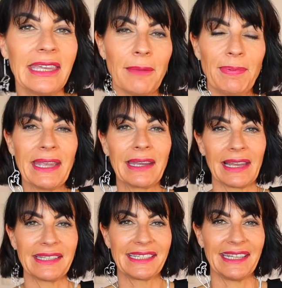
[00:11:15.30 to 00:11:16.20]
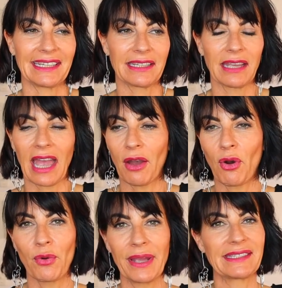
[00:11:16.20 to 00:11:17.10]
Keeping classic,
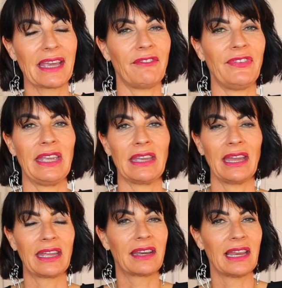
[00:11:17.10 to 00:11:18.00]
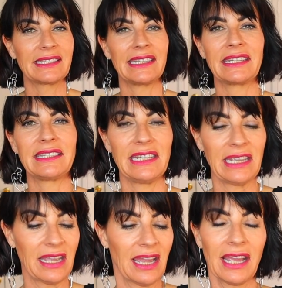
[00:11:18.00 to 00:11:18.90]
always having a classic
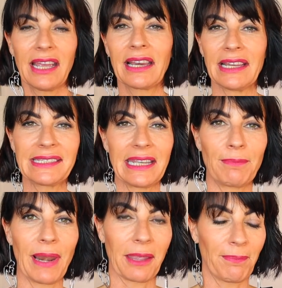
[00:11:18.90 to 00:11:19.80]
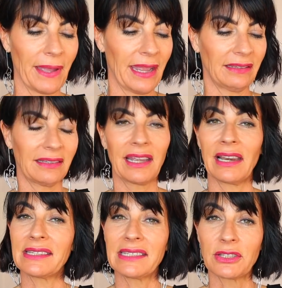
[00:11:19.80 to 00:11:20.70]
tee, classic black pant,
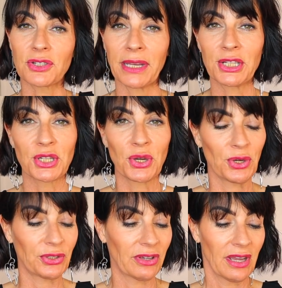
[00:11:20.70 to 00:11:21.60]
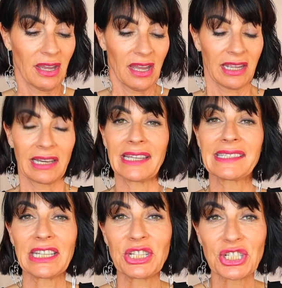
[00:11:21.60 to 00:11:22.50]
classic trench coat,
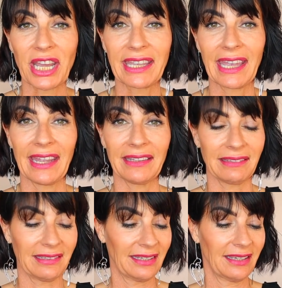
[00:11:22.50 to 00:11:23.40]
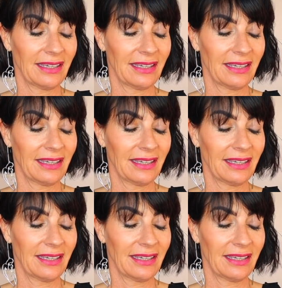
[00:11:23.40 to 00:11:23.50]
classic jacket,